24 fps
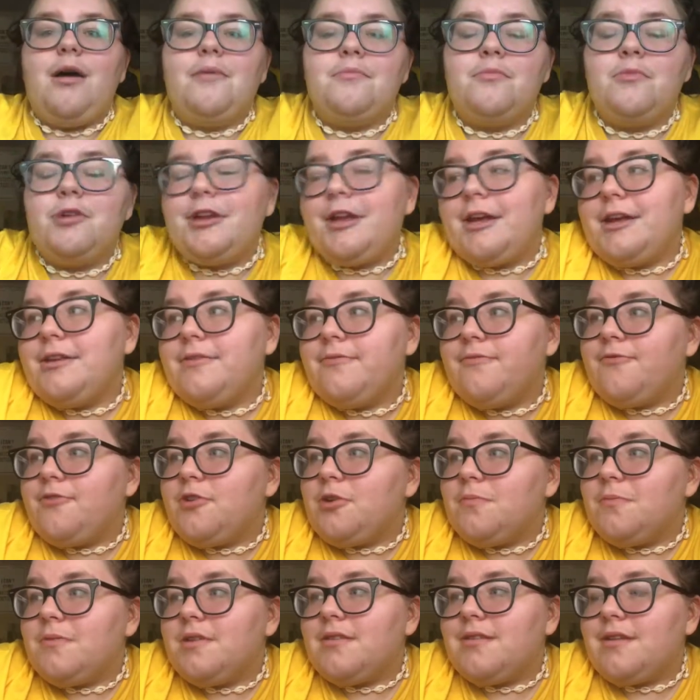When I
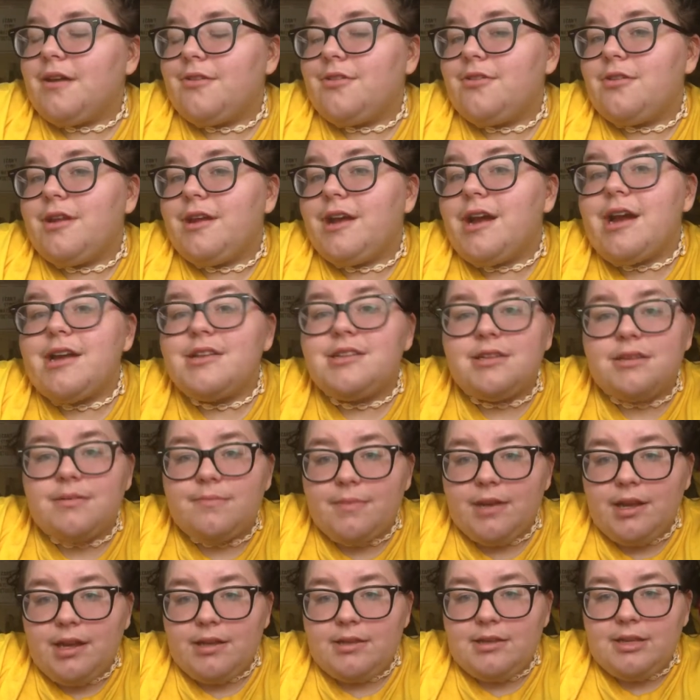filmed this yesterday, I did
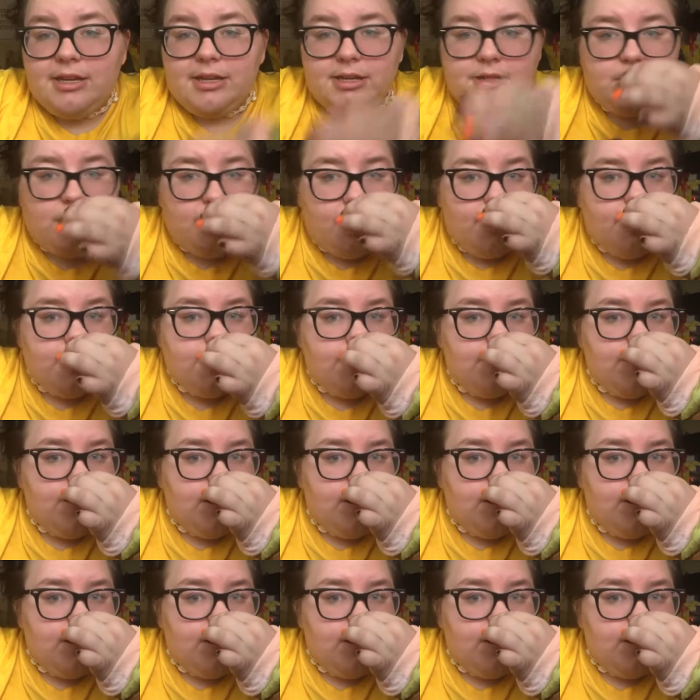make a TikTok.